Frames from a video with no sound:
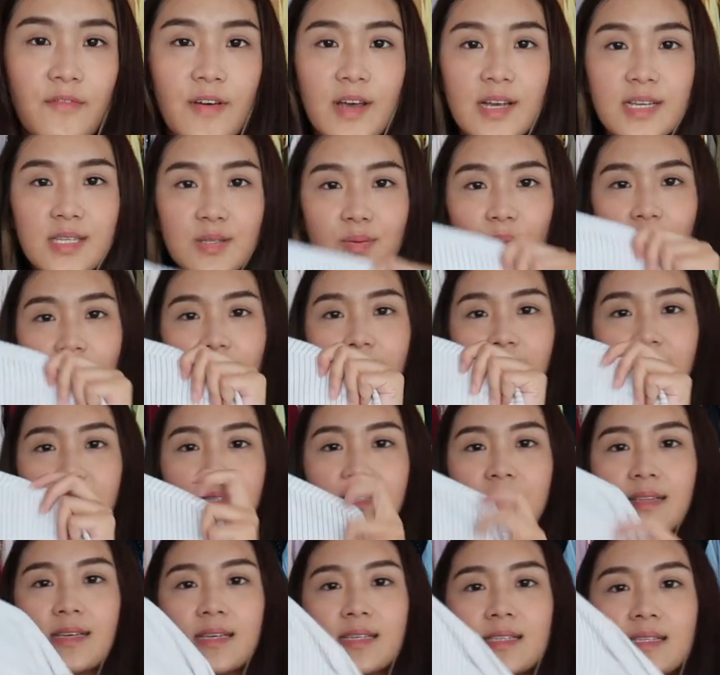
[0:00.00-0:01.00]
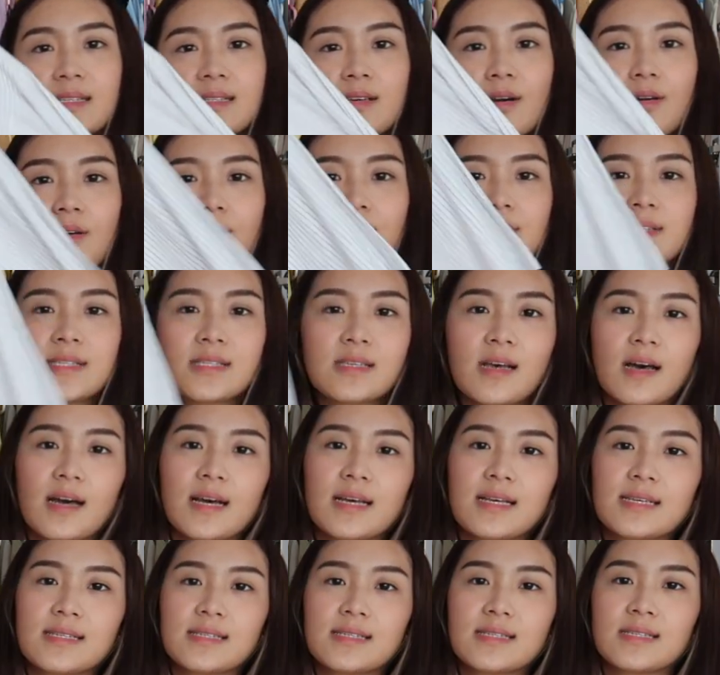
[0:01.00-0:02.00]
first one is this
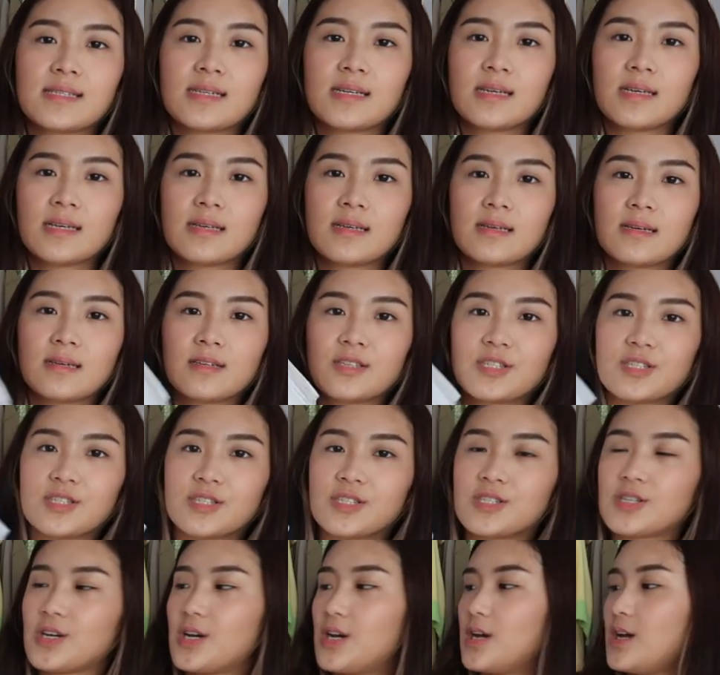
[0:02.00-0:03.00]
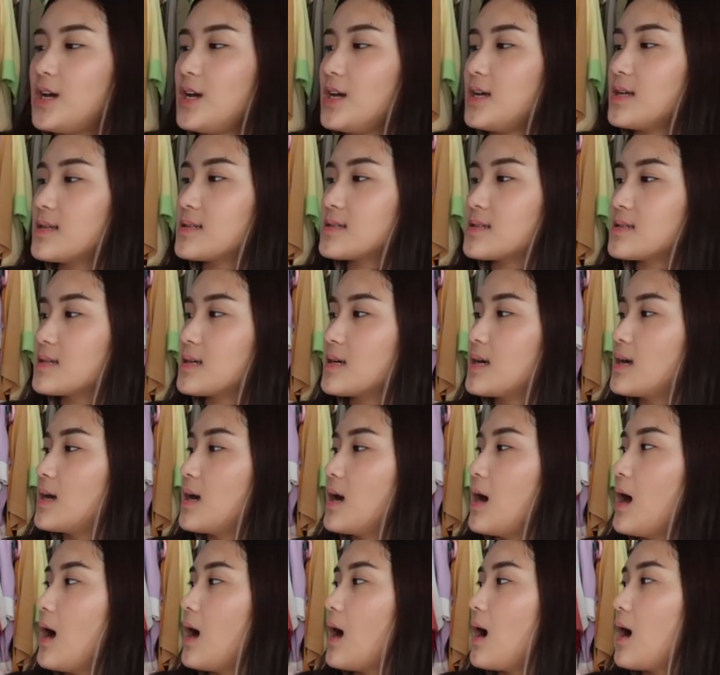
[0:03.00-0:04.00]
oversized shirt.
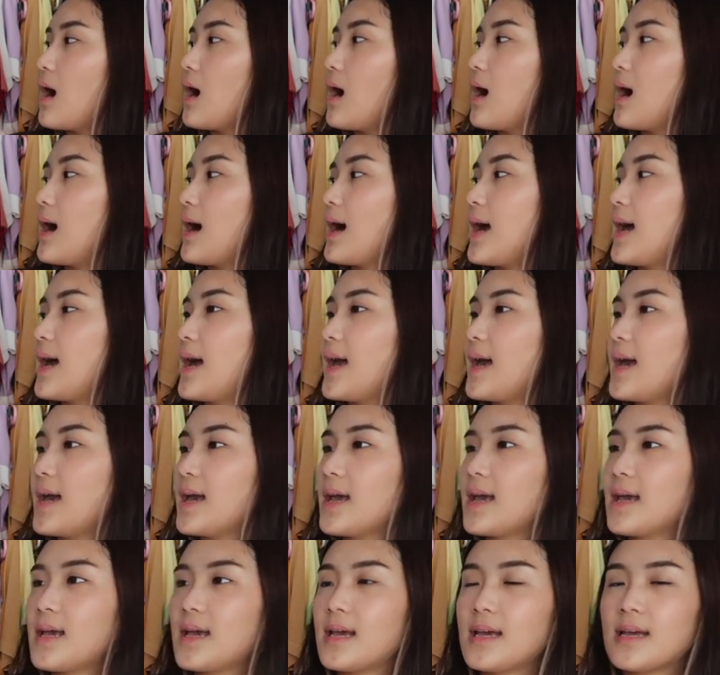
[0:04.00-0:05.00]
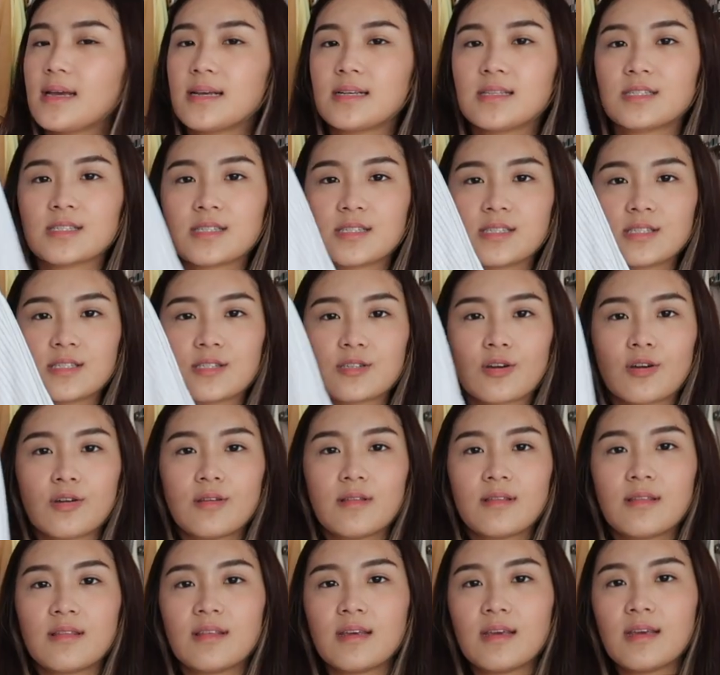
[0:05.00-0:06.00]
I just
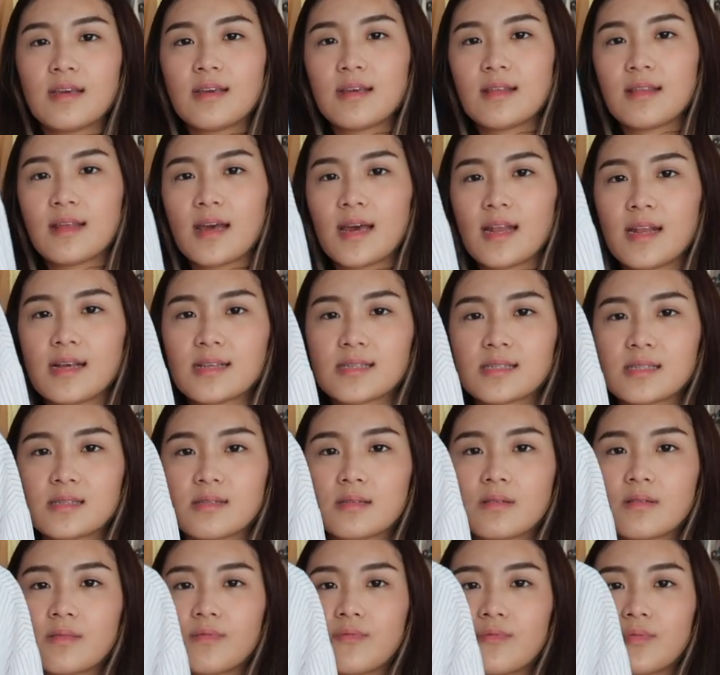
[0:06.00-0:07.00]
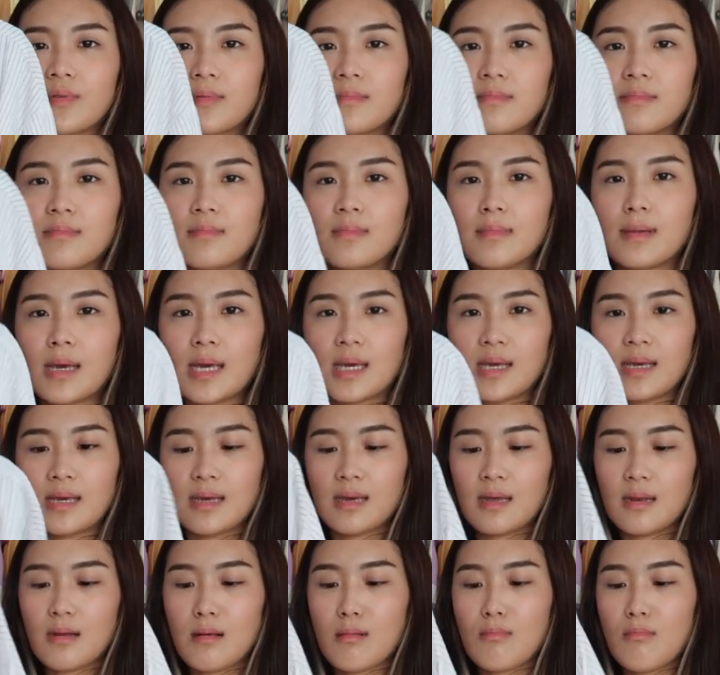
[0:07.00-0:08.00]
don't think that it's for
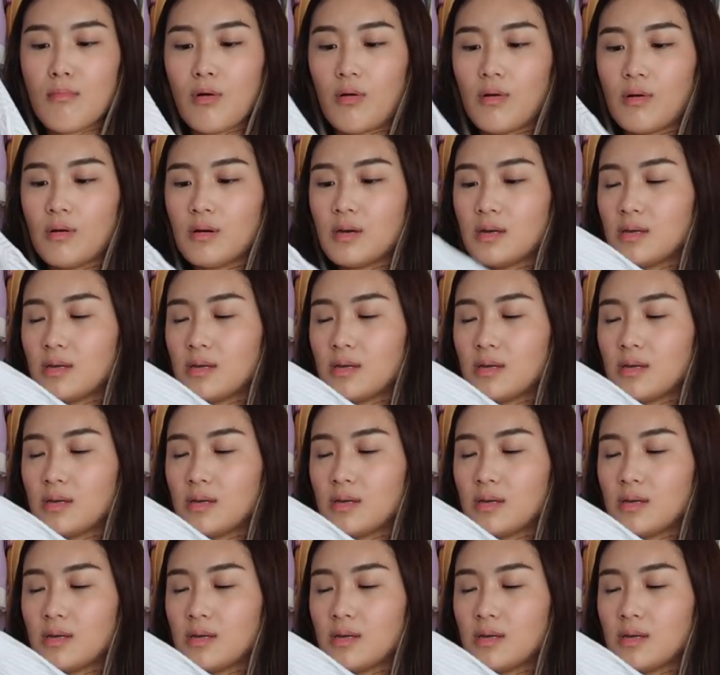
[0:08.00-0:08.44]
me anymore.